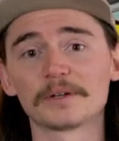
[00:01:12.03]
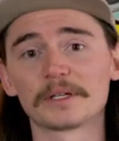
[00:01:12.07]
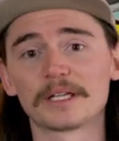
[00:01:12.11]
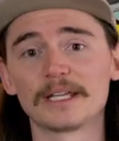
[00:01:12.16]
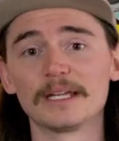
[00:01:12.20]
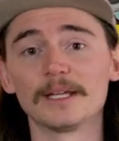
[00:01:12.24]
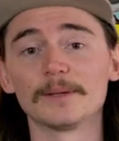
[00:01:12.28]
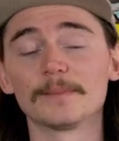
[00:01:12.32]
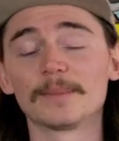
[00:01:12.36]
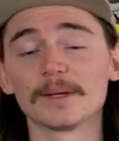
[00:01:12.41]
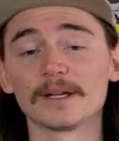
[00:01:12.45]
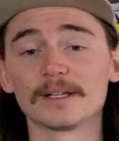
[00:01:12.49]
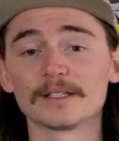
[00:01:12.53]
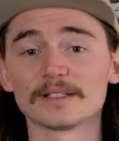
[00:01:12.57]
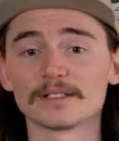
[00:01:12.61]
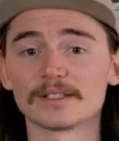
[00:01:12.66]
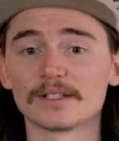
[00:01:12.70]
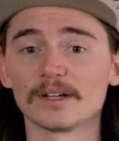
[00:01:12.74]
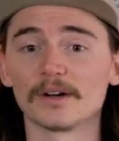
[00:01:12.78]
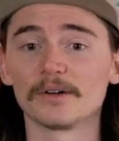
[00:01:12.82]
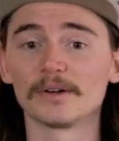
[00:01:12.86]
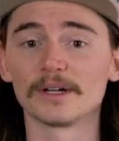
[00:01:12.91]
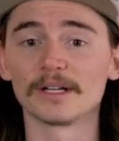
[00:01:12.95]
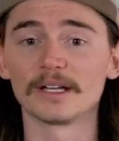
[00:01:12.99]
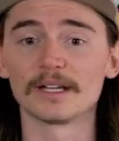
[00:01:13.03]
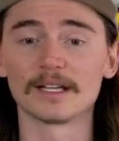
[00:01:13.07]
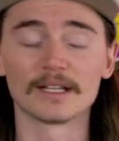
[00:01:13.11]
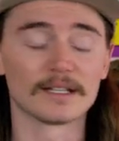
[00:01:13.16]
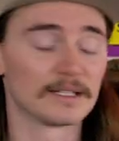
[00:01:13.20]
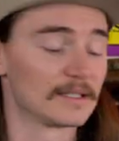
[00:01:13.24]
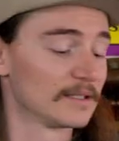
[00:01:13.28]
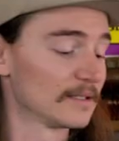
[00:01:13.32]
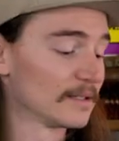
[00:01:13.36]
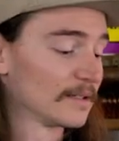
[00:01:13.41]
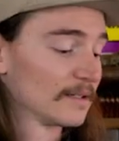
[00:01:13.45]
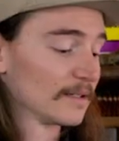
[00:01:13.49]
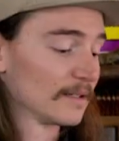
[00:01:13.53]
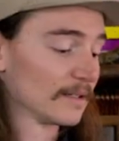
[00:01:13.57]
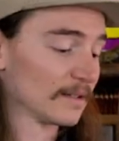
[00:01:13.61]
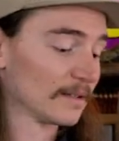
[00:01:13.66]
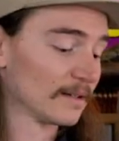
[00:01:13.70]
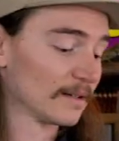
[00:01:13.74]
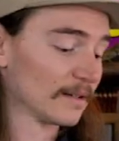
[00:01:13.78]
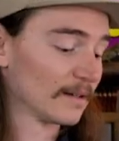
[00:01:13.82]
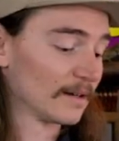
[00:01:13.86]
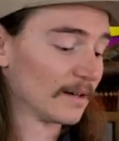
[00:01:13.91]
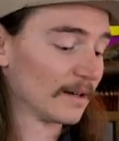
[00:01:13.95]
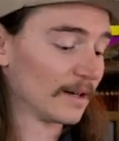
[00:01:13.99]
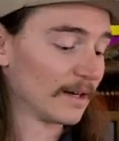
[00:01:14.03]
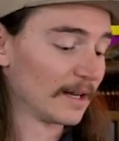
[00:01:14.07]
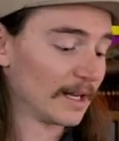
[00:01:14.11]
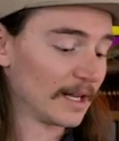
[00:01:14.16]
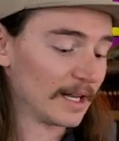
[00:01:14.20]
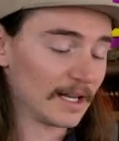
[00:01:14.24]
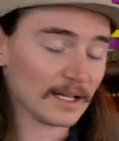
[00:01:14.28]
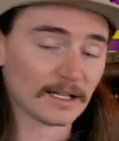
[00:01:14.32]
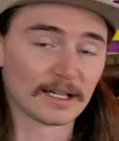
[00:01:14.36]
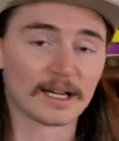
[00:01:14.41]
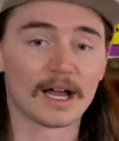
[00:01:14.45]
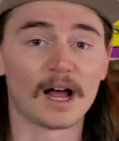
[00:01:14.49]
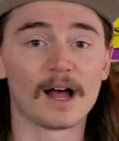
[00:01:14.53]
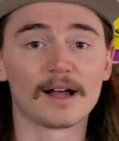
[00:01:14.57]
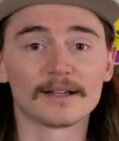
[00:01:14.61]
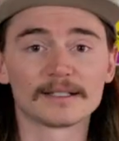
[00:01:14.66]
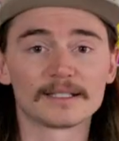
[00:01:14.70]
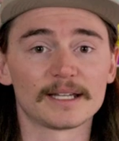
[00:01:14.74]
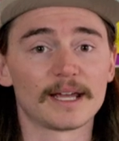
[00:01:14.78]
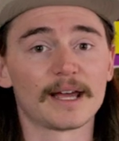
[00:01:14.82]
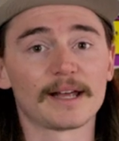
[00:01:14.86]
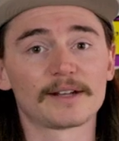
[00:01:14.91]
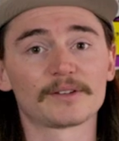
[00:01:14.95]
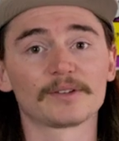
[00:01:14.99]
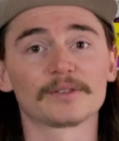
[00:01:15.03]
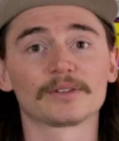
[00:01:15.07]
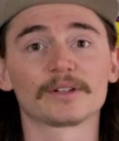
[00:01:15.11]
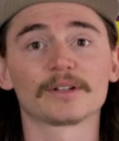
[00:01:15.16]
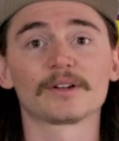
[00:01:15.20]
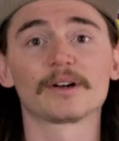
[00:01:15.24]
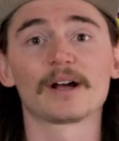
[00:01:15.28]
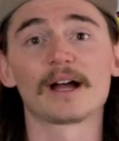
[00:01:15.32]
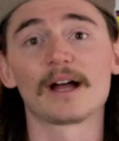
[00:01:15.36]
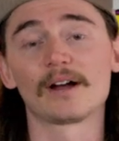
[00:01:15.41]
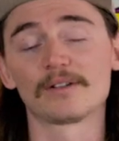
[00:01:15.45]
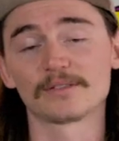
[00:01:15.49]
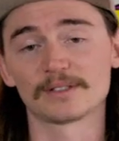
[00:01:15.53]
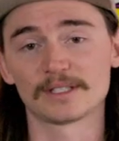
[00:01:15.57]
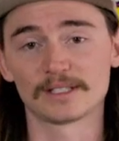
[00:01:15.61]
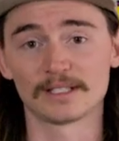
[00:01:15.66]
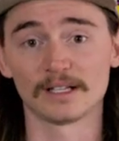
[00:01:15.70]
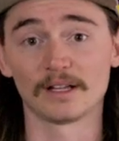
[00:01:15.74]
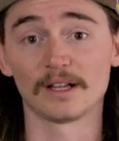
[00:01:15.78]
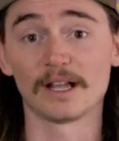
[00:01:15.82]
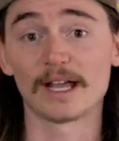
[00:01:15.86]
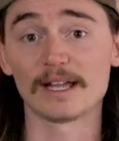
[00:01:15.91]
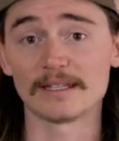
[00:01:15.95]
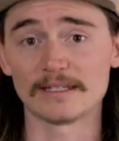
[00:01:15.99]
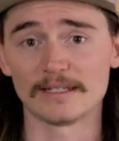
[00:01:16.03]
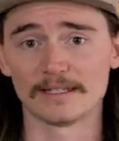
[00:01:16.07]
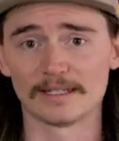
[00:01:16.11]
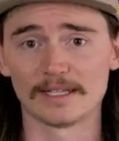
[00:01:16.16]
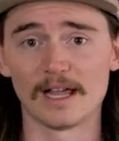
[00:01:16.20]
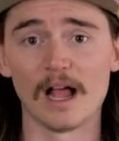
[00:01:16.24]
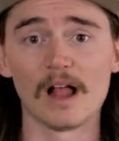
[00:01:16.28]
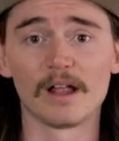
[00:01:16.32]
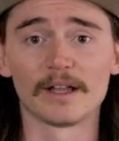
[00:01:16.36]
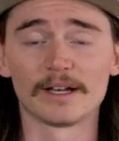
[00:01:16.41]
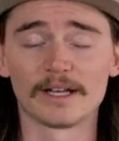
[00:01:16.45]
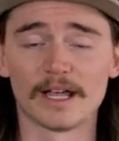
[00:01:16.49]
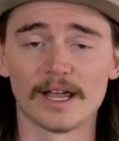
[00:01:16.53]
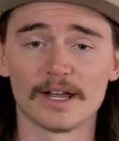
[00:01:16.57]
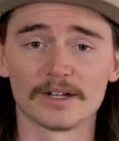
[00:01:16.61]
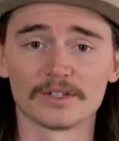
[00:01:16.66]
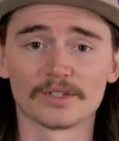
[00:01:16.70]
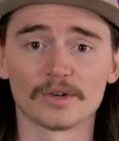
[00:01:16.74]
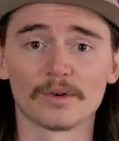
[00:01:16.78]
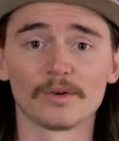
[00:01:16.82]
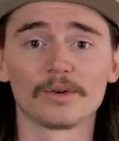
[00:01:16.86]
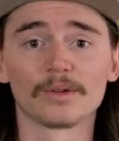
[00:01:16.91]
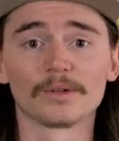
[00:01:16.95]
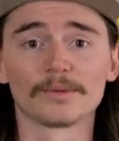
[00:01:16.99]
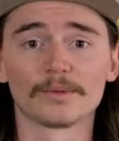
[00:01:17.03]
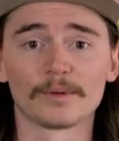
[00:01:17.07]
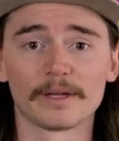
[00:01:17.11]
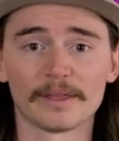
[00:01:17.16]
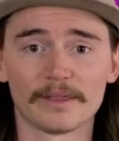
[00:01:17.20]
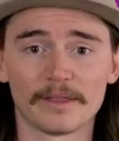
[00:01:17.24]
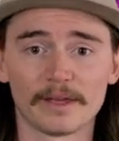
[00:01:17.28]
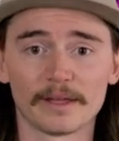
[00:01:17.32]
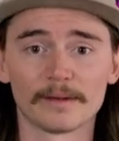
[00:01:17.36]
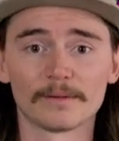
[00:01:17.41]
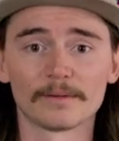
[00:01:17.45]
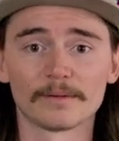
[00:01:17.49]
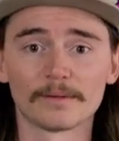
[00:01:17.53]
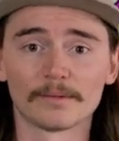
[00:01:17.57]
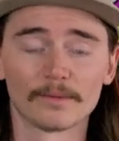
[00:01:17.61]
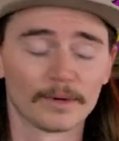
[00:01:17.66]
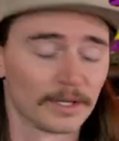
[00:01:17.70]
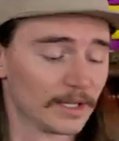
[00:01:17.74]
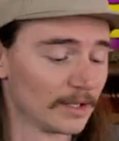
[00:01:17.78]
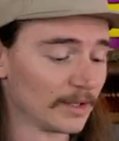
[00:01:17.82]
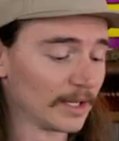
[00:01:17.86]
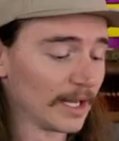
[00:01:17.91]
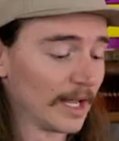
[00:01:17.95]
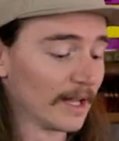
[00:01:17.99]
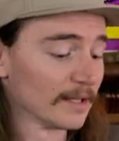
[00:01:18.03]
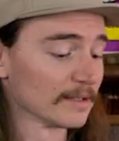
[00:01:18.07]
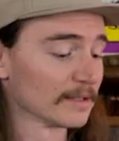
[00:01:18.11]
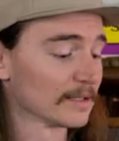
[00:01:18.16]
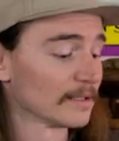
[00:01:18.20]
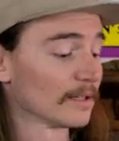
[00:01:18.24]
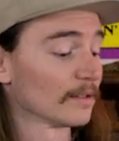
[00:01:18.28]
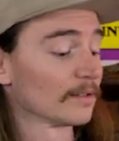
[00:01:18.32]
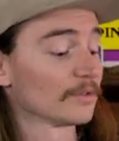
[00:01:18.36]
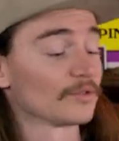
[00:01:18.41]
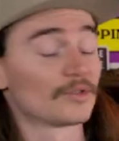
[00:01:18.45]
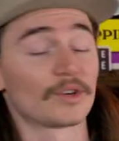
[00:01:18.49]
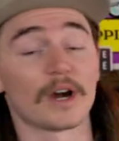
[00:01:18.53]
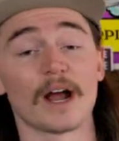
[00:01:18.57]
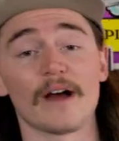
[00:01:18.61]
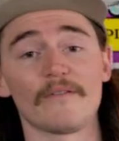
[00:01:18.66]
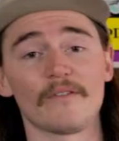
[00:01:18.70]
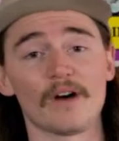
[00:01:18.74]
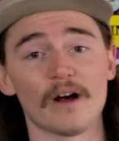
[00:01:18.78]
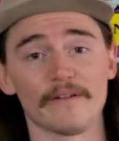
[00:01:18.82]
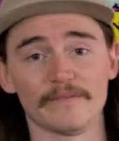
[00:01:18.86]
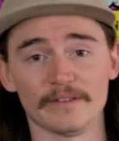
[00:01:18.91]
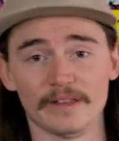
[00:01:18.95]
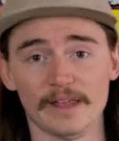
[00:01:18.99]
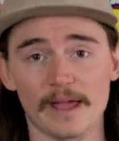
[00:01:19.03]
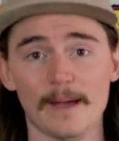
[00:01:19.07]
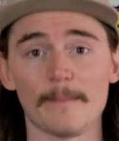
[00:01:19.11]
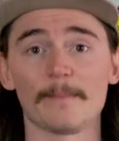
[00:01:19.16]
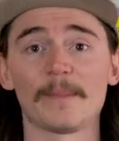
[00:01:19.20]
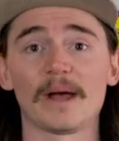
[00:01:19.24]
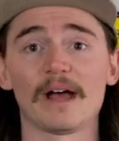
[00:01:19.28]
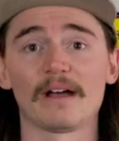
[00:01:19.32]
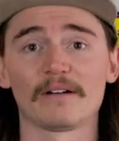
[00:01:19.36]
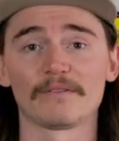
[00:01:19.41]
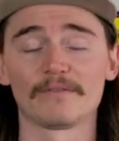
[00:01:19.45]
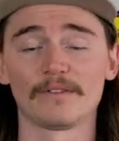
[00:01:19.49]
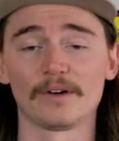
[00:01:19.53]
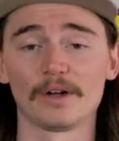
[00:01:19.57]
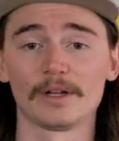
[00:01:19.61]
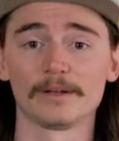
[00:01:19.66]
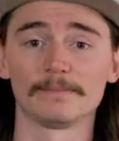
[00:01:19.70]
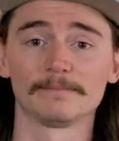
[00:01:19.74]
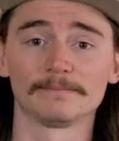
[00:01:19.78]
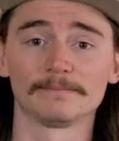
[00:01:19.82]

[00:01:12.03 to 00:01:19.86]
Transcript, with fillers: keep it so it is in contact with the ground still has a solid edge hold with it where you can still drive off of that back foot.